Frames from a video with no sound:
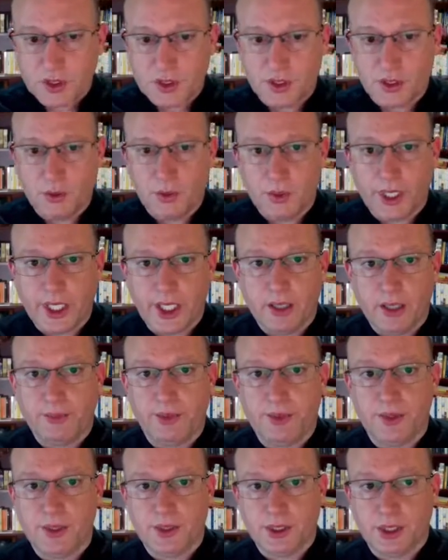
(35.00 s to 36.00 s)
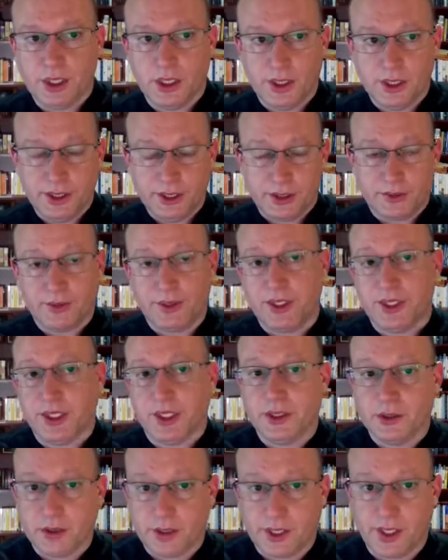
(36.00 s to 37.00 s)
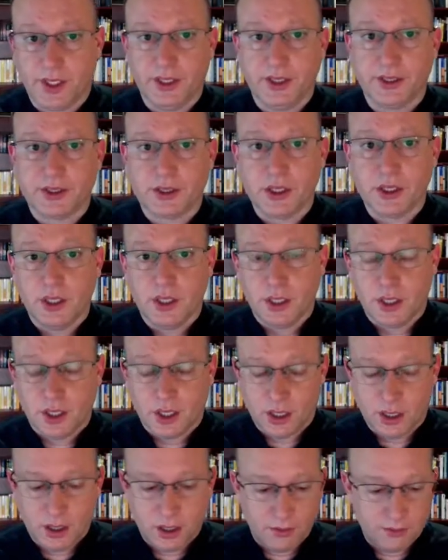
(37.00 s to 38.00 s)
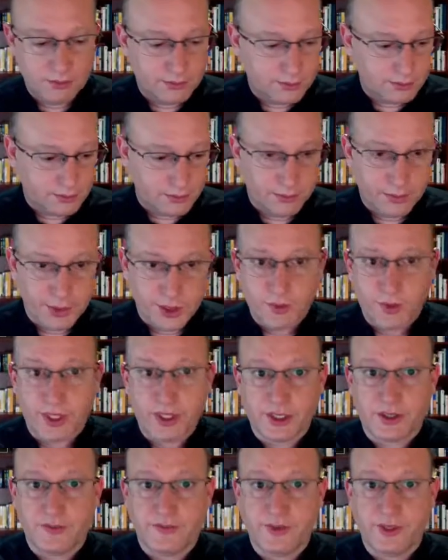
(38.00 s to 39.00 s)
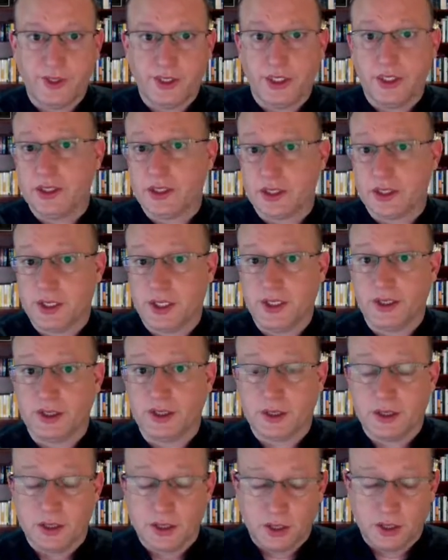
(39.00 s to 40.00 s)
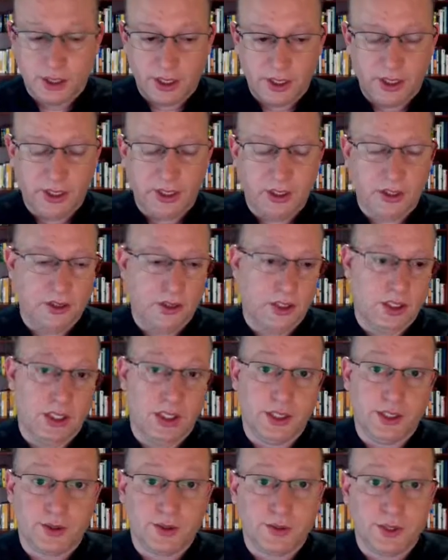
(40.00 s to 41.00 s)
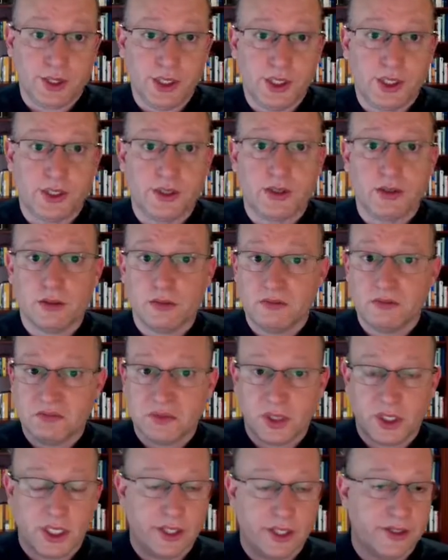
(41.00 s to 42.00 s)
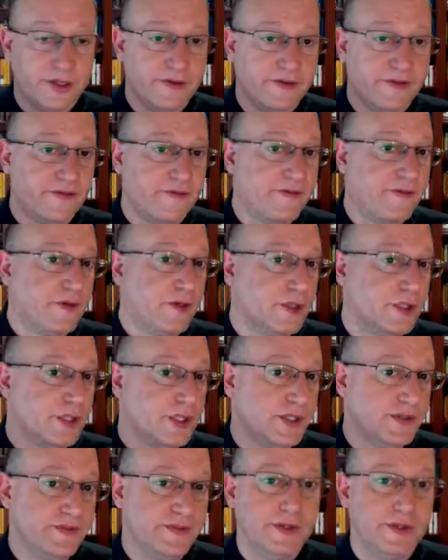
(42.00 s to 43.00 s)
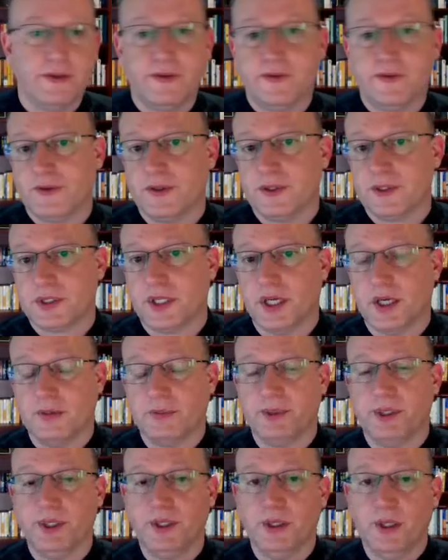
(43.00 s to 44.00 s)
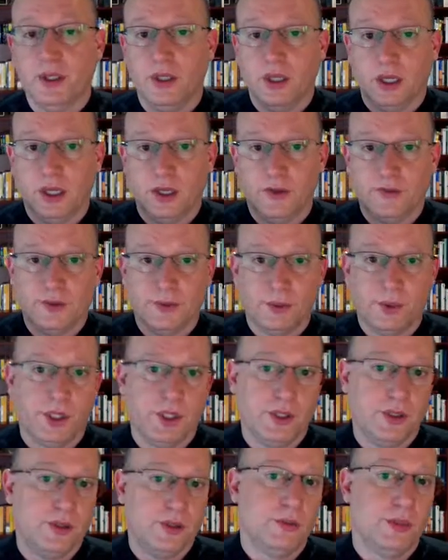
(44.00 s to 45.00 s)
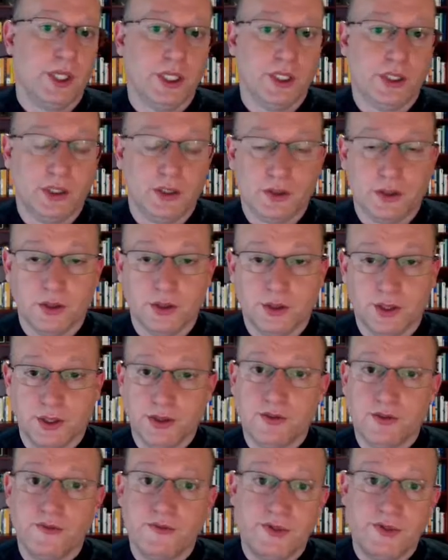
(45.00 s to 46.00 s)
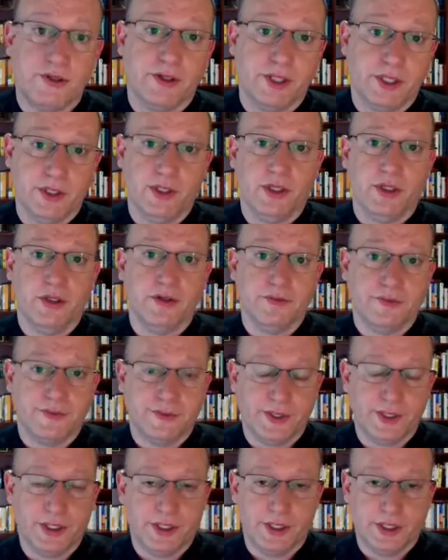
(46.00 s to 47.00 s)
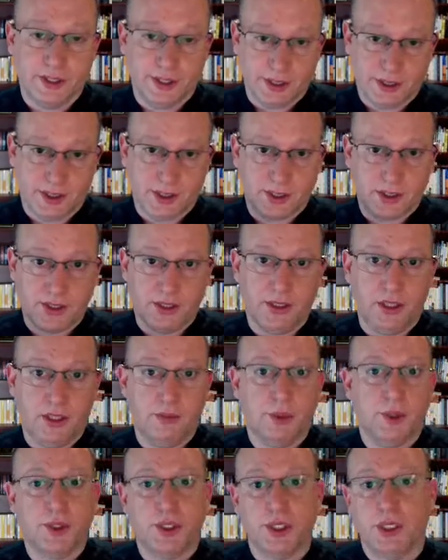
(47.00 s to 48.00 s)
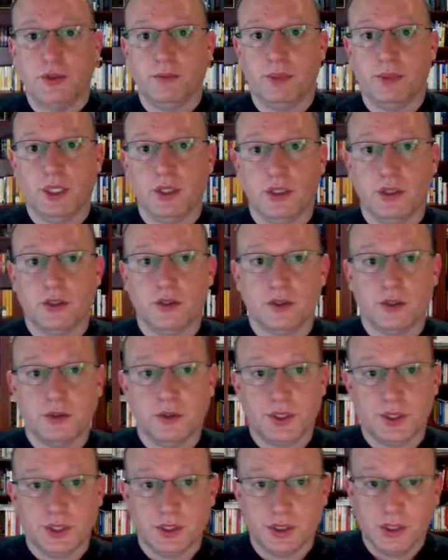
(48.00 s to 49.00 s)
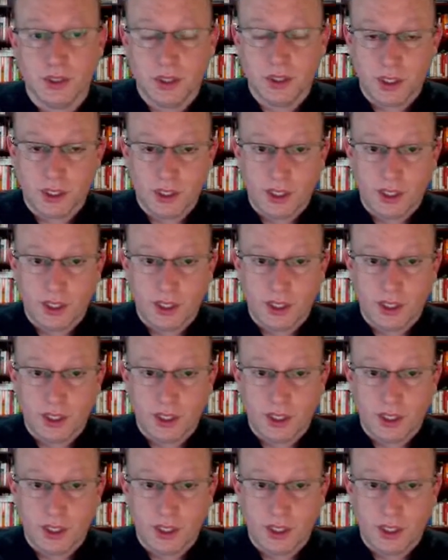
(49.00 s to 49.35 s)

So what happened in this particular case, Midwest of the United States, a high school teacher got the very first copy of a brand new banking Trojan, new variant of an existing Emotet banking Trojan.